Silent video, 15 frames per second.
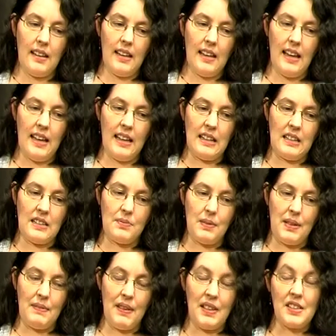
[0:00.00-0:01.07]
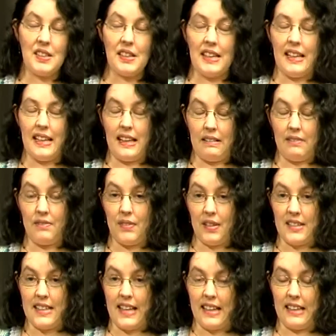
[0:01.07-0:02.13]
And we eventually, and very
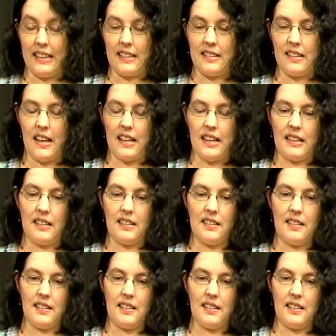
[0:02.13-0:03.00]
sadly, decided